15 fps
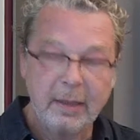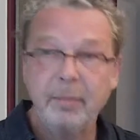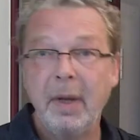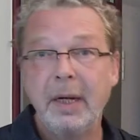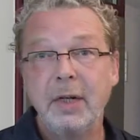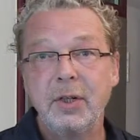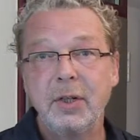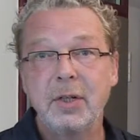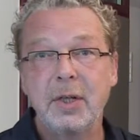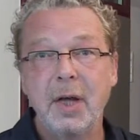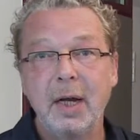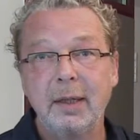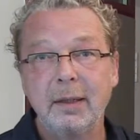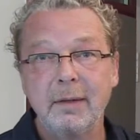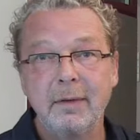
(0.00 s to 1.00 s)
Managing
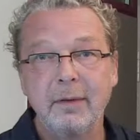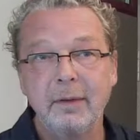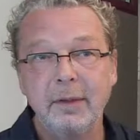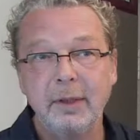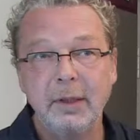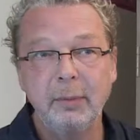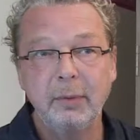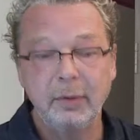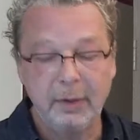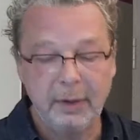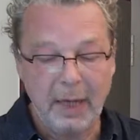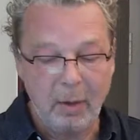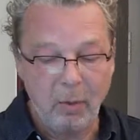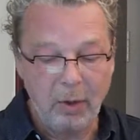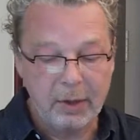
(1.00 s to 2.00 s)
Cycles and Teams and
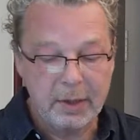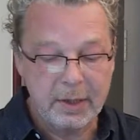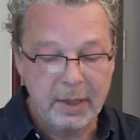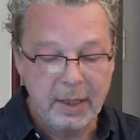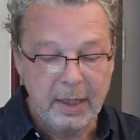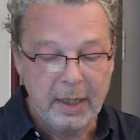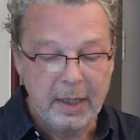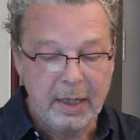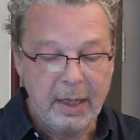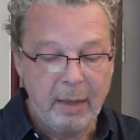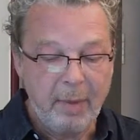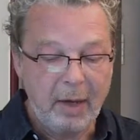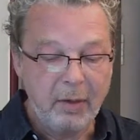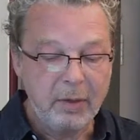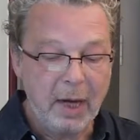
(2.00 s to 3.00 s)
Networks,
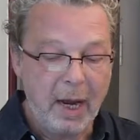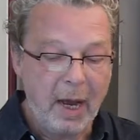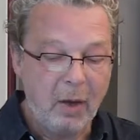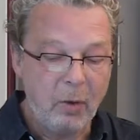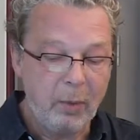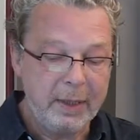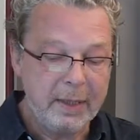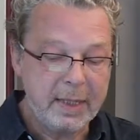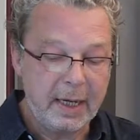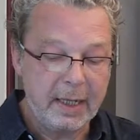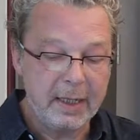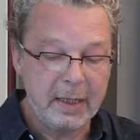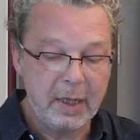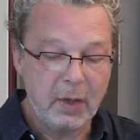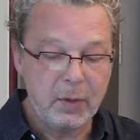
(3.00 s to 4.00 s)
about how we
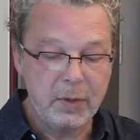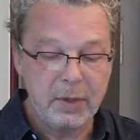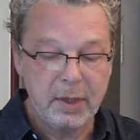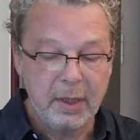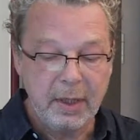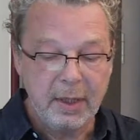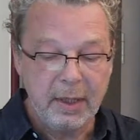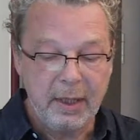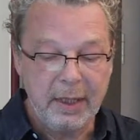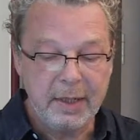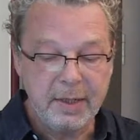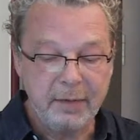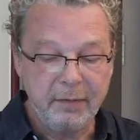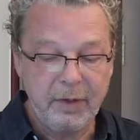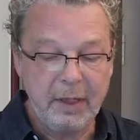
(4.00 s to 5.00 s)
diagnose,
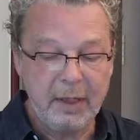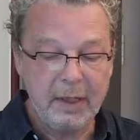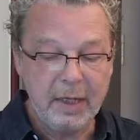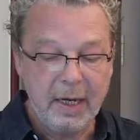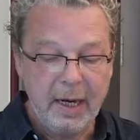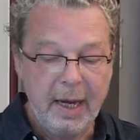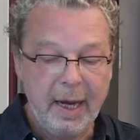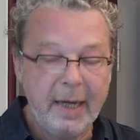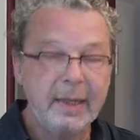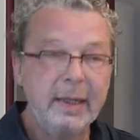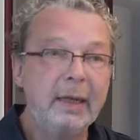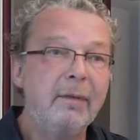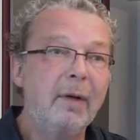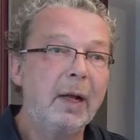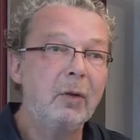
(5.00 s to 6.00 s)
intervene
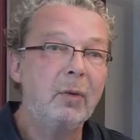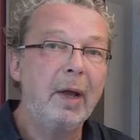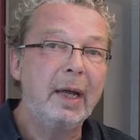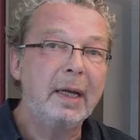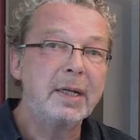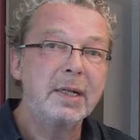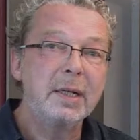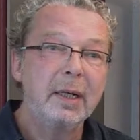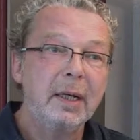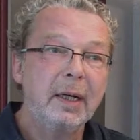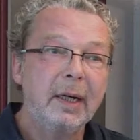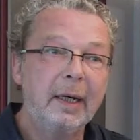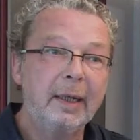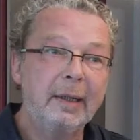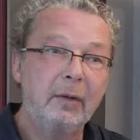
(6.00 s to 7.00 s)
and evaluate
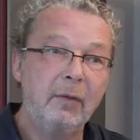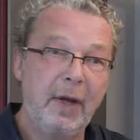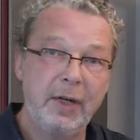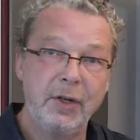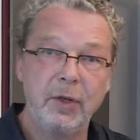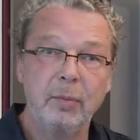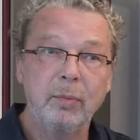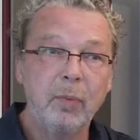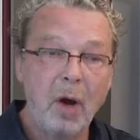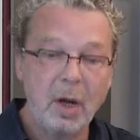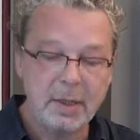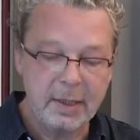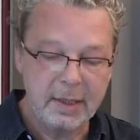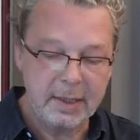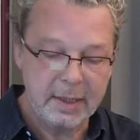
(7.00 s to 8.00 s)
innovation
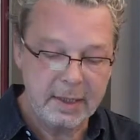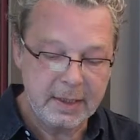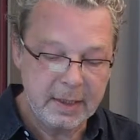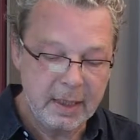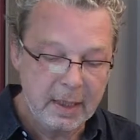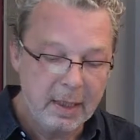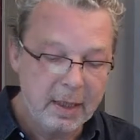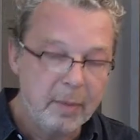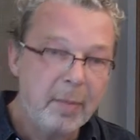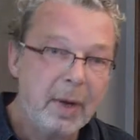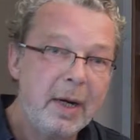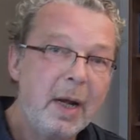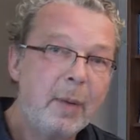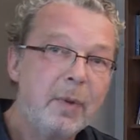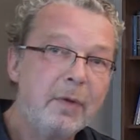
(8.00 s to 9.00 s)
processes.
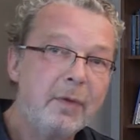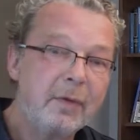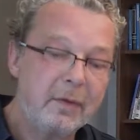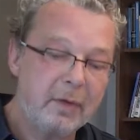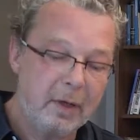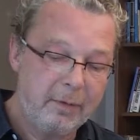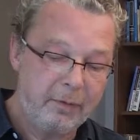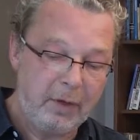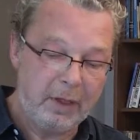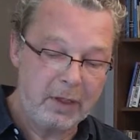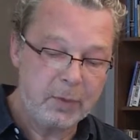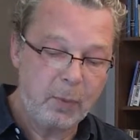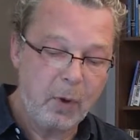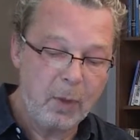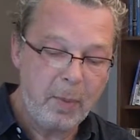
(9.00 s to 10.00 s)
My name is
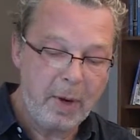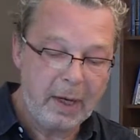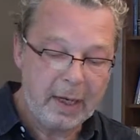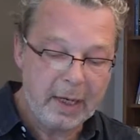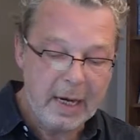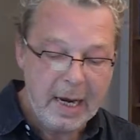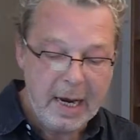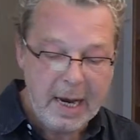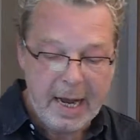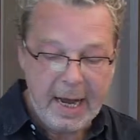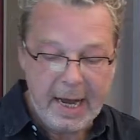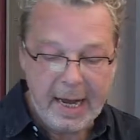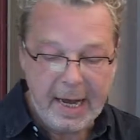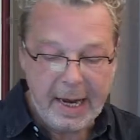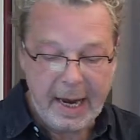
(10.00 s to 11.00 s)
Felix Brodbeck
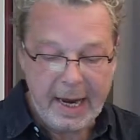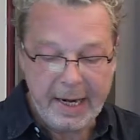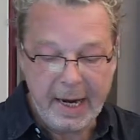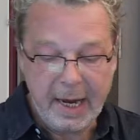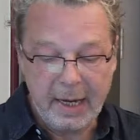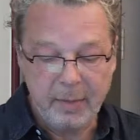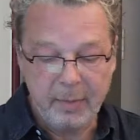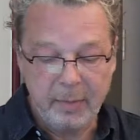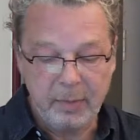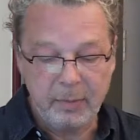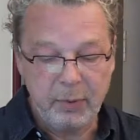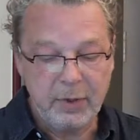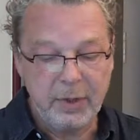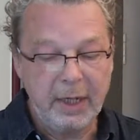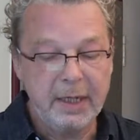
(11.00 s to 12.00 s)
and I'm
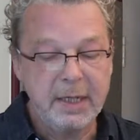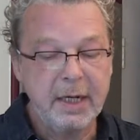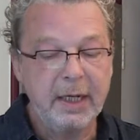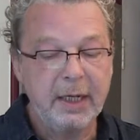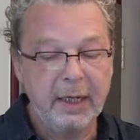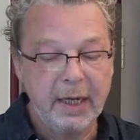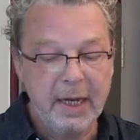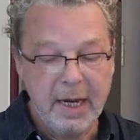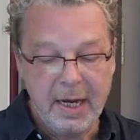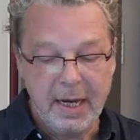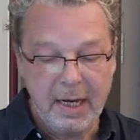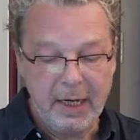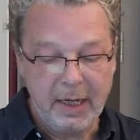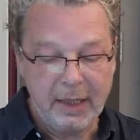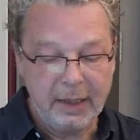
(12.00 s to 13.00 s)
presenting
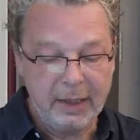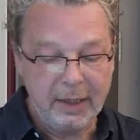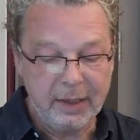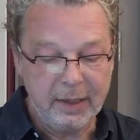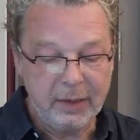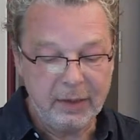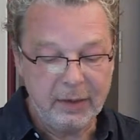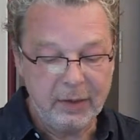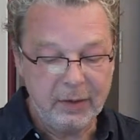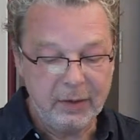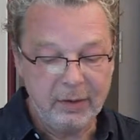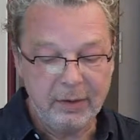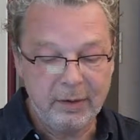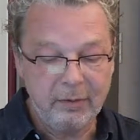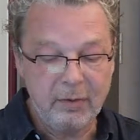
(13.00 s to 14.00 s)

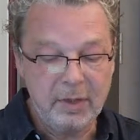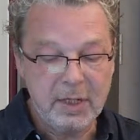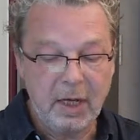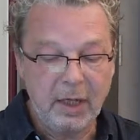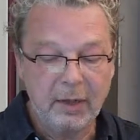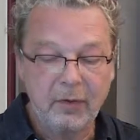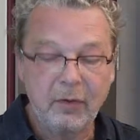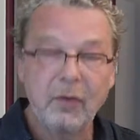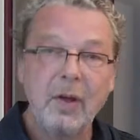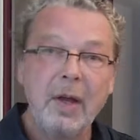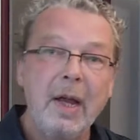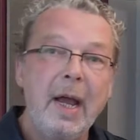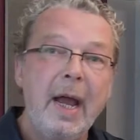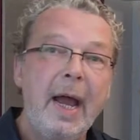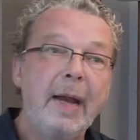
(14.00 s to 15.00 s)
the results
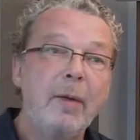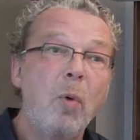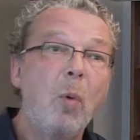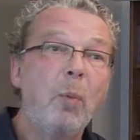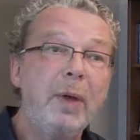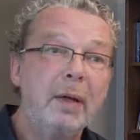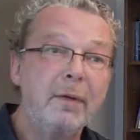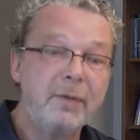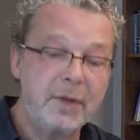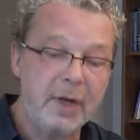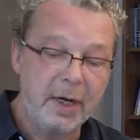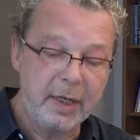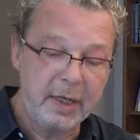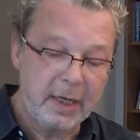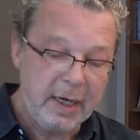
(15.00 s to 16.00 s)
and what we have
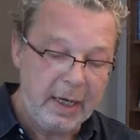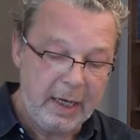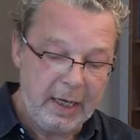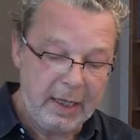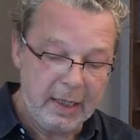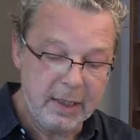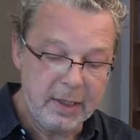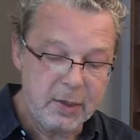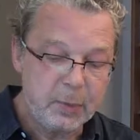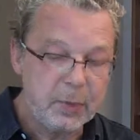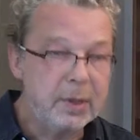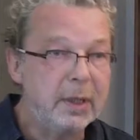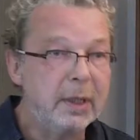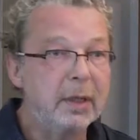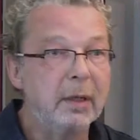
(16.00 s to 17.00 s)
done in this
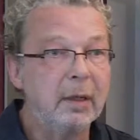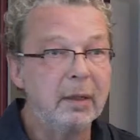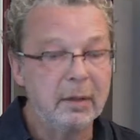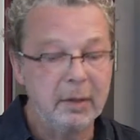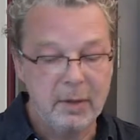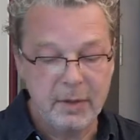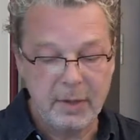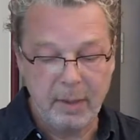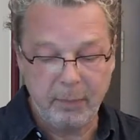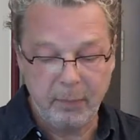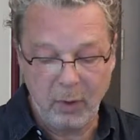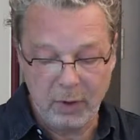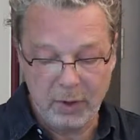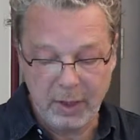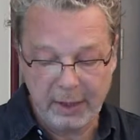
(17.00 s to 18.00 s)
particular
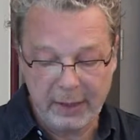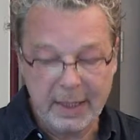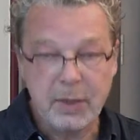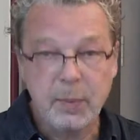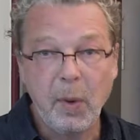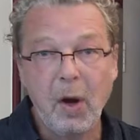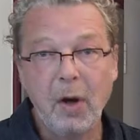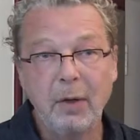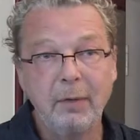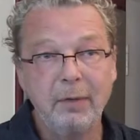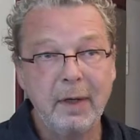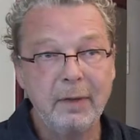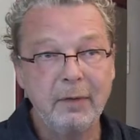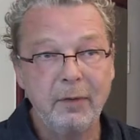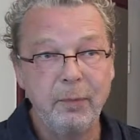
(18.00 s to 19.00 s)
sub-project as part of
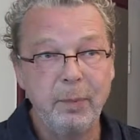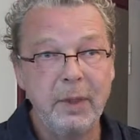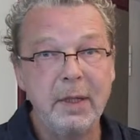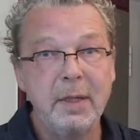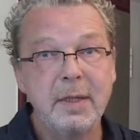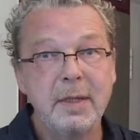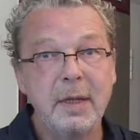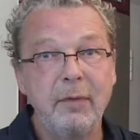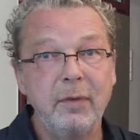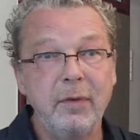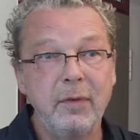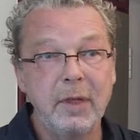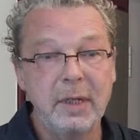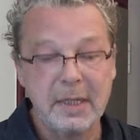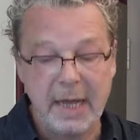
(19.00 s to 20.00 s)
SFB
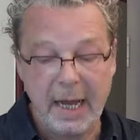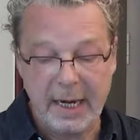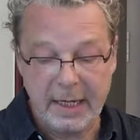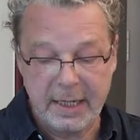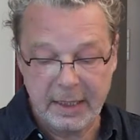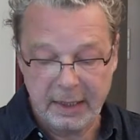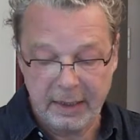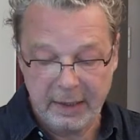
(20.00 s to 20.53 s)
768.